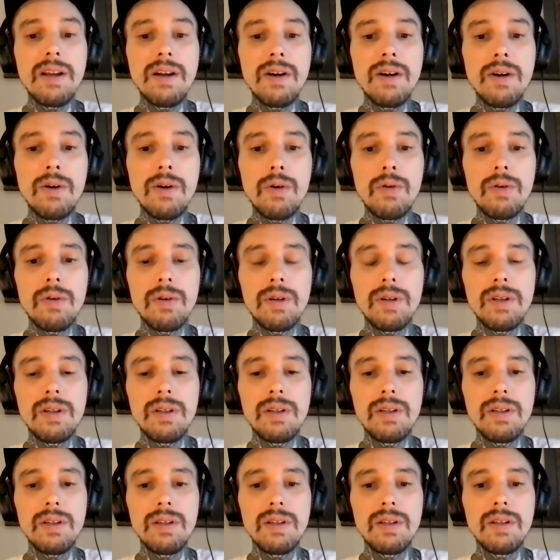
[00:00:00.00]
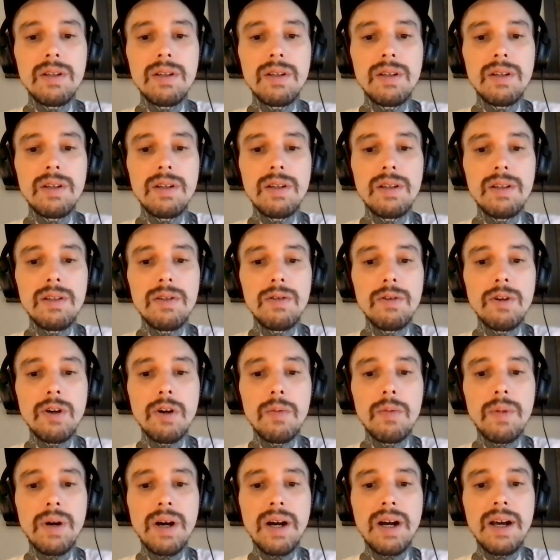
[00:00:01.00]
know you go
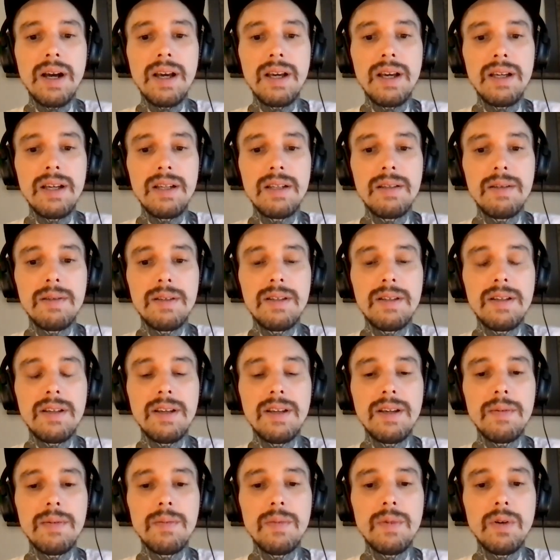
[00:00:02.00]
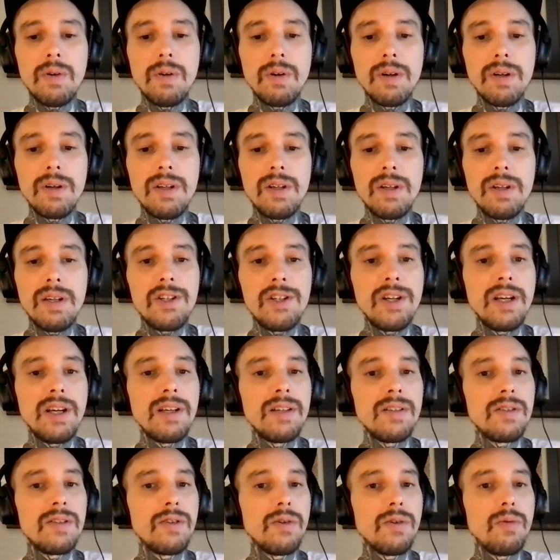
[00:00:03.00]
by Tim or
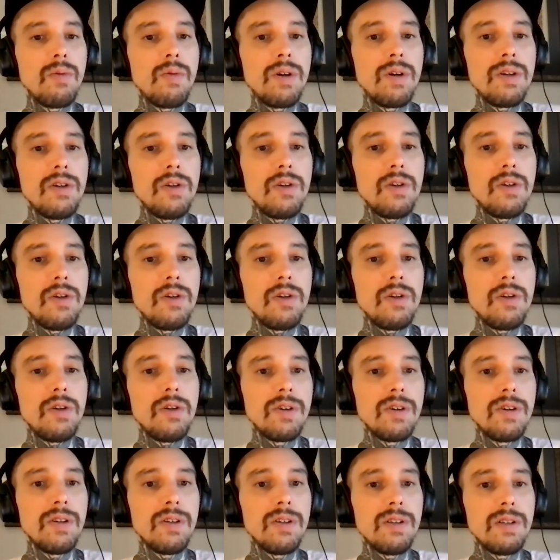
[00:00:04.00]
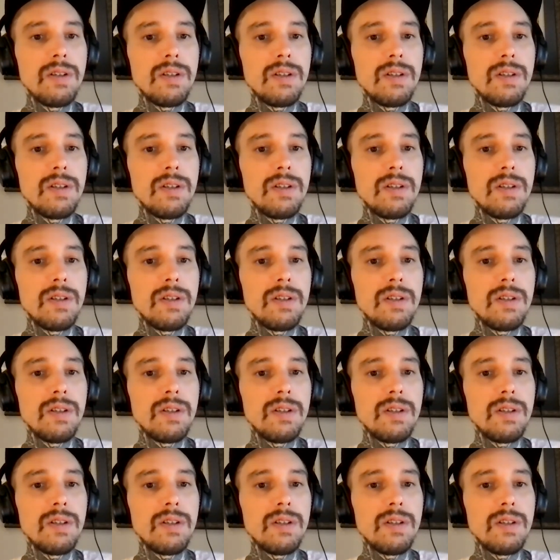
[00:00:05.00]
TJ. Is there one you prefer?